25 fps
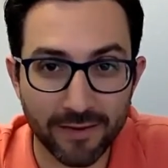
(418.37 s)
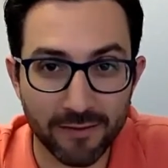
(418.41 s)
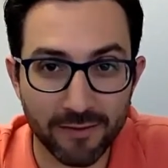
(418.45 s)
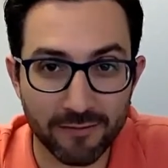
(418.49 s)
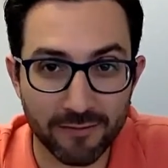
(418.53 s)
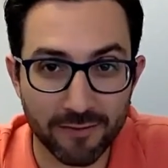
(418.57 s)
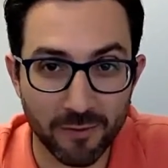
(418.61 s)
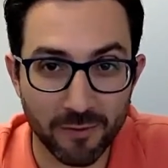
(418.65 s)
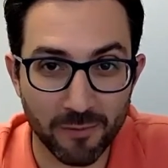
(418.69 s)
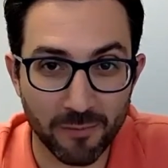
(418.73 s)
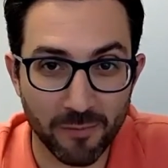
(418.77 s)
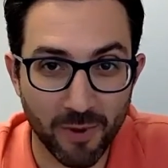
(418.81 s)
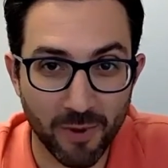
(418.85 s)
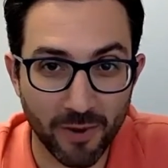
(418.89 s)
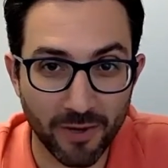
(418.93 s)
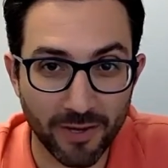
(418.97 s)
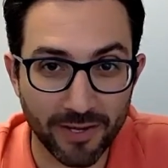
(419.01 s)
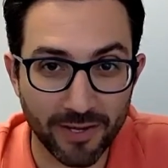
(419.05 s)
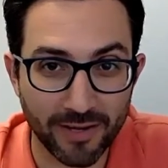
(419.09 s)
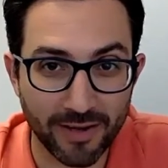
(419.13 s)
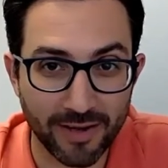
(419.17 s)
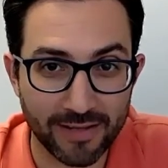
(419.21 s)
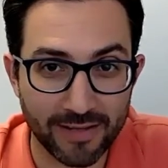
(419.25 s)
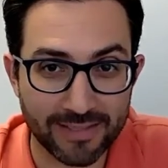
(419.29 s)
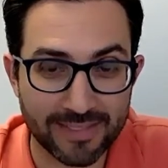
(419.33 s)
of your
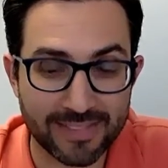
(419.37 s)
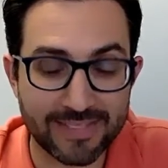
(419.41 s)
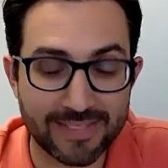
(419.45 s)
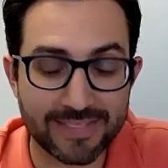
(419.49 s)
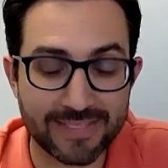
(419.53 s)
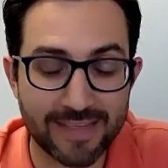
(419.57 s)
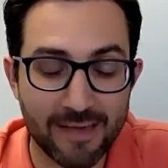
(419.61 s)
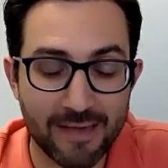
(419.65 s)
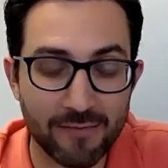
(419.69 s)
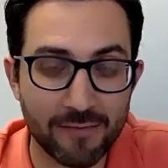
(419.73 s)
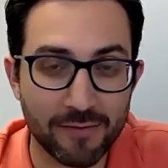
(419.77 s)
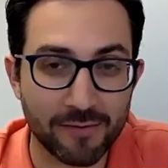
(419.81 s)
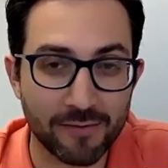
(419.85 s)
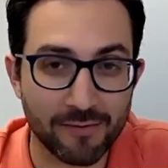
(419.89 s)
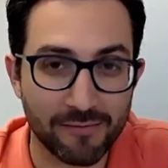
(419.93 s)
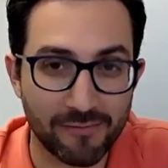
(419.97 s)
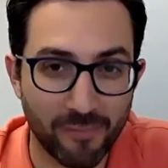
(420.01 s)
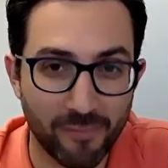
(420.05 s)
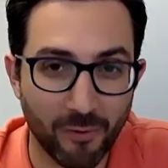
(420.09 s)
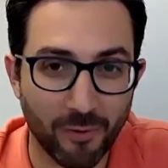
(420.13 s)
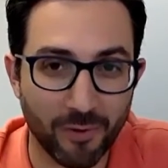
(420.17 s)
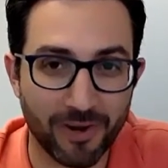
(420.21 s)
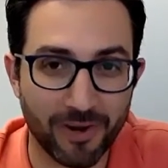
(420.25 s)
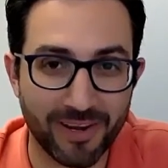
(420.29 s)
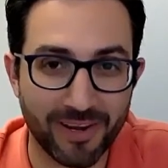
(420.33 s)
market at
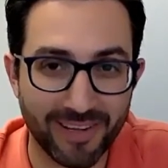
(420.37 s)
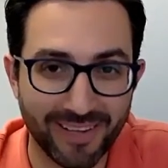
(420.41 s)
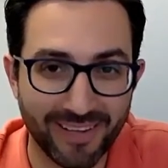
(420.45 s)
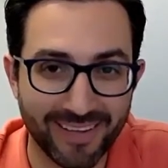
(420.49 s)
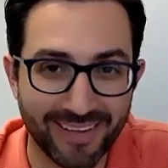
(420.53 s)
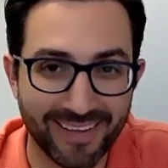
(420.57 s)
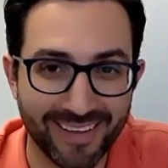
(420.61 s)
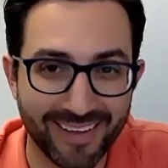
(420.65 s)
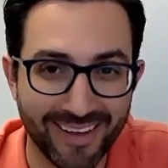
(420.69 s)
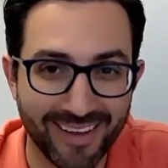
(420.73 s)
740